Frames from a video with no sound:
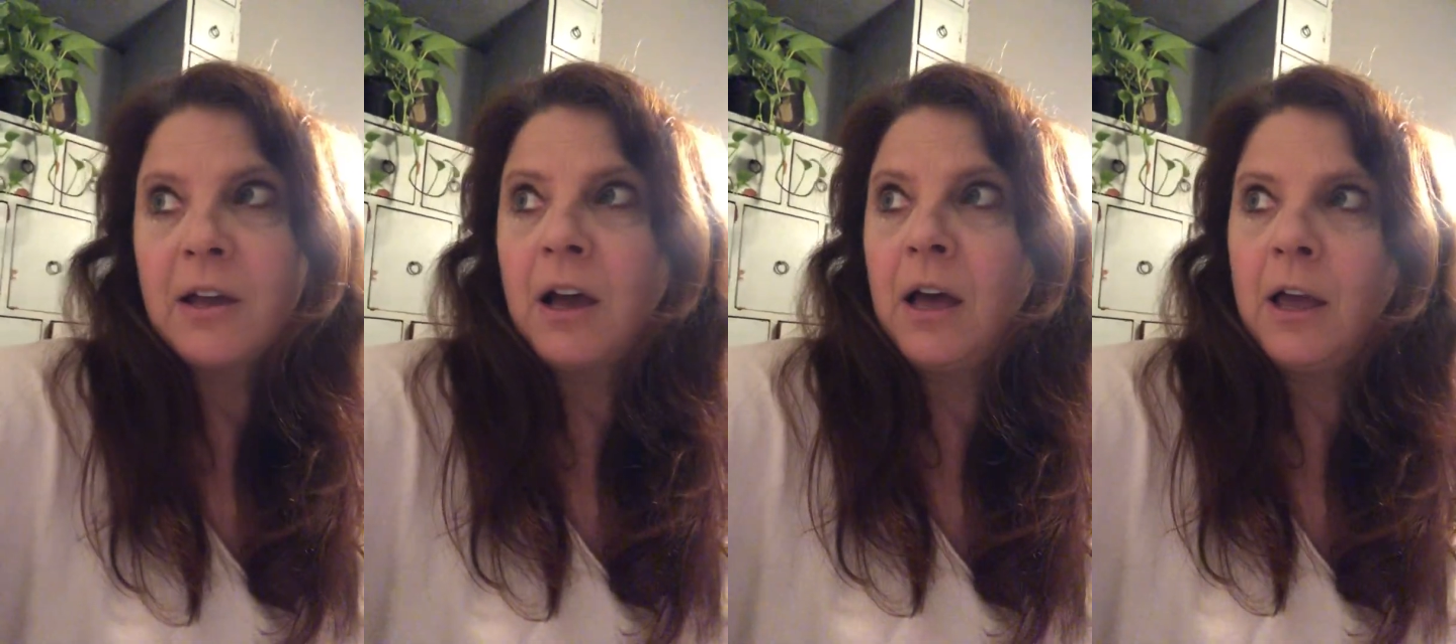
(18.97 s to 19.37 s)

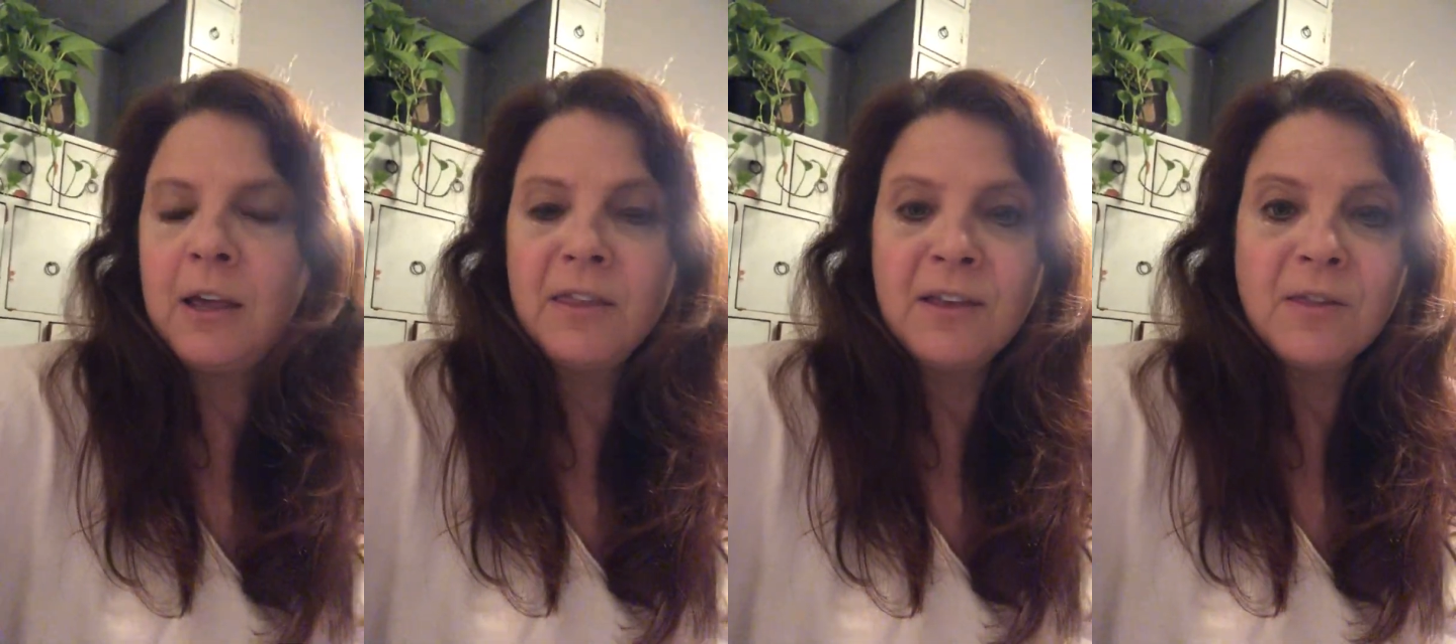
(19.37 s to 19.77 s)

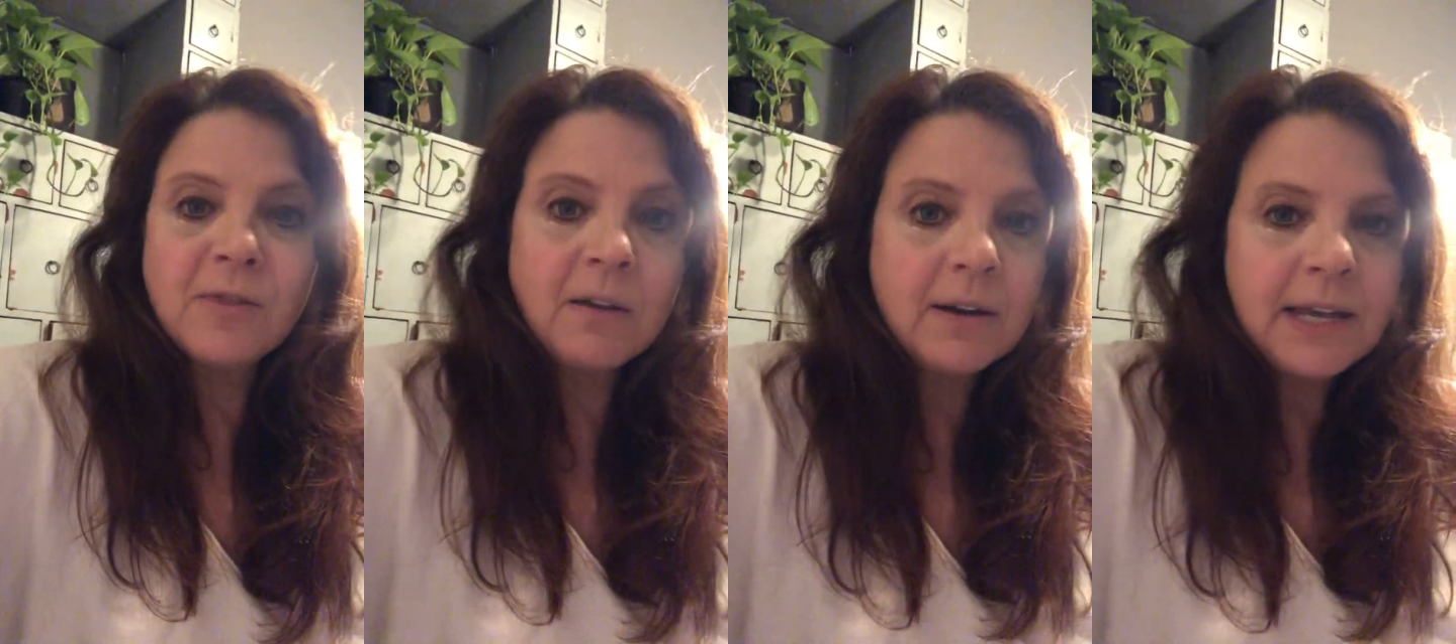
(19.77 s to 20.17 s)

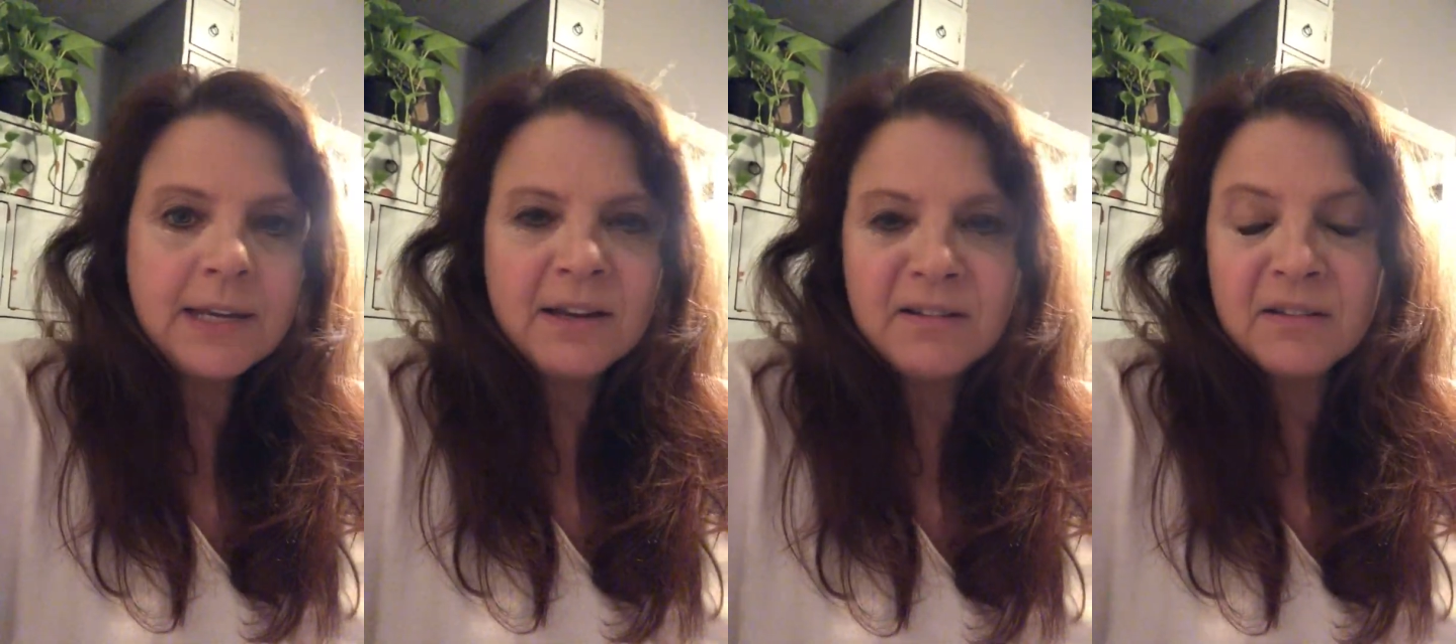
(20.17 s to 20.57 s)

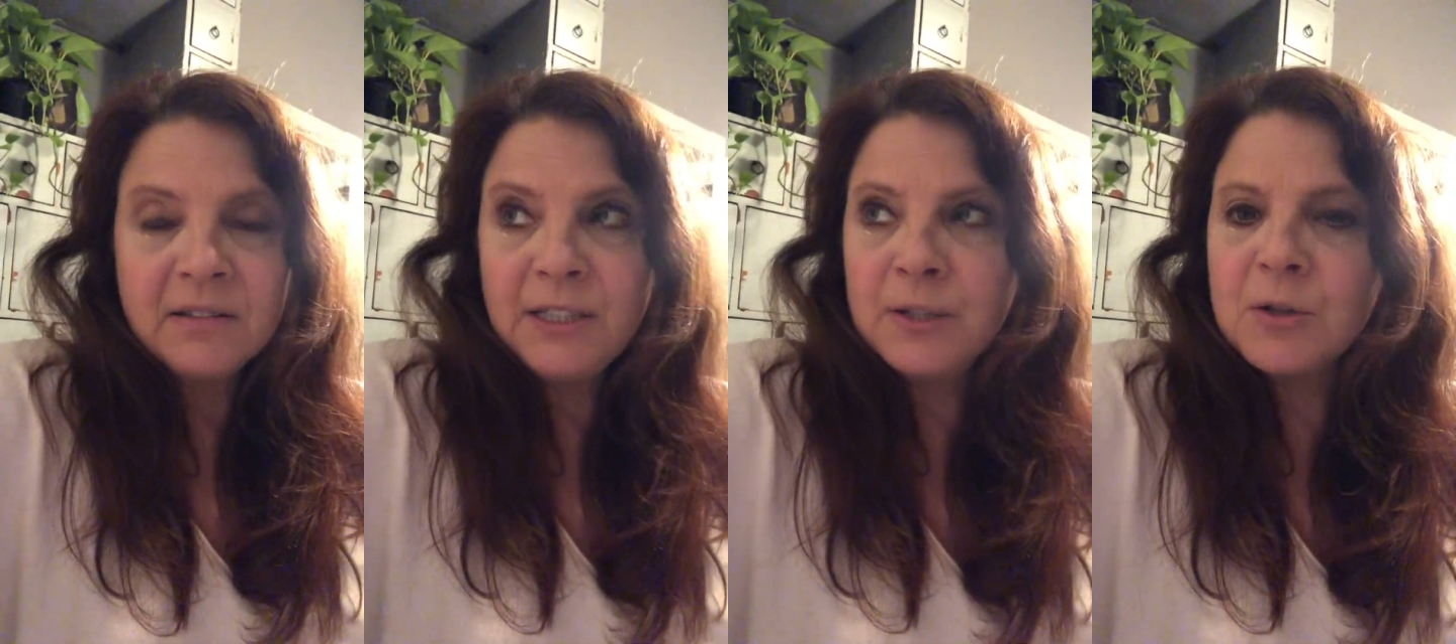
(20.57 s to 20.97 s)
30
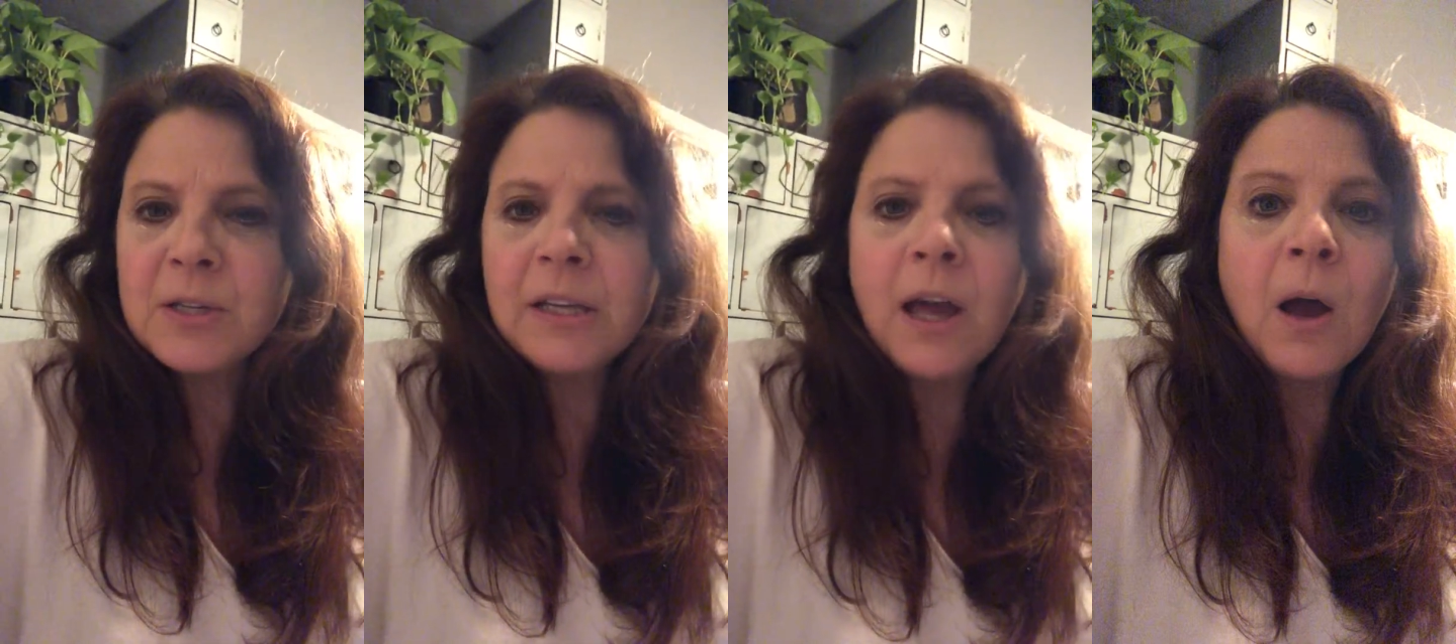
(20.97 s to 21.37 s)
years
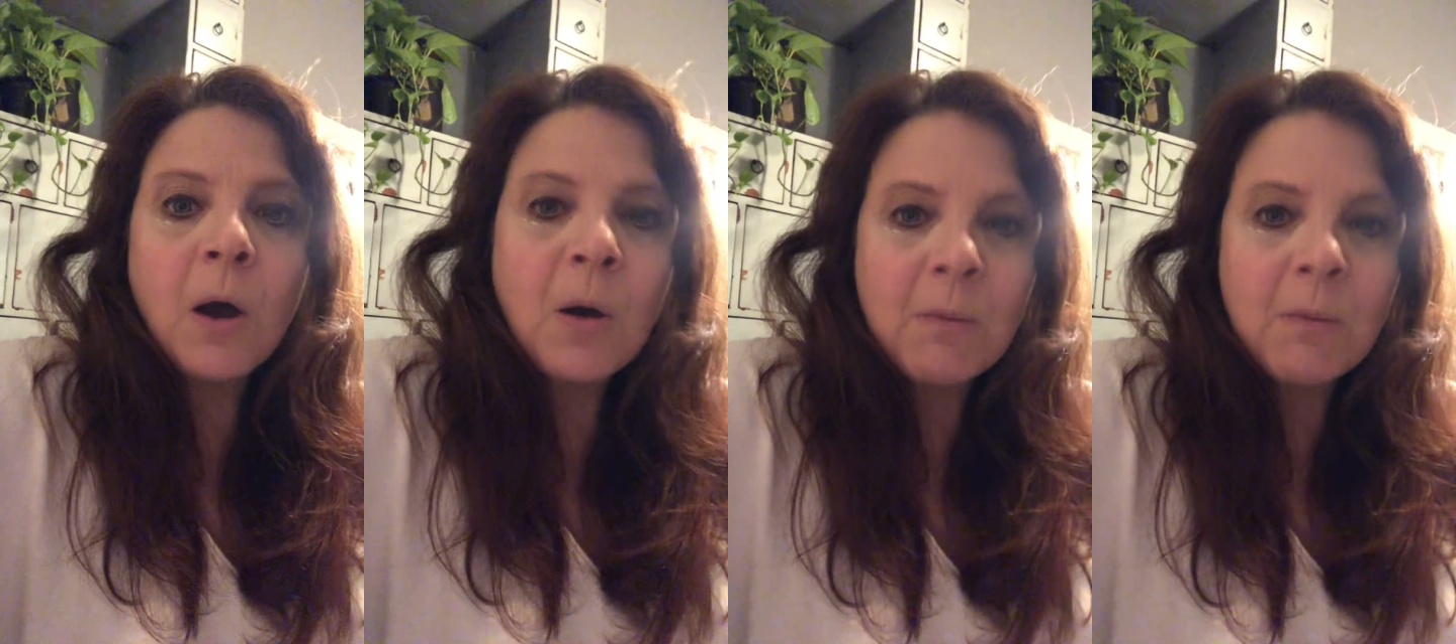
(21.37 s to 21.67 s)
ago,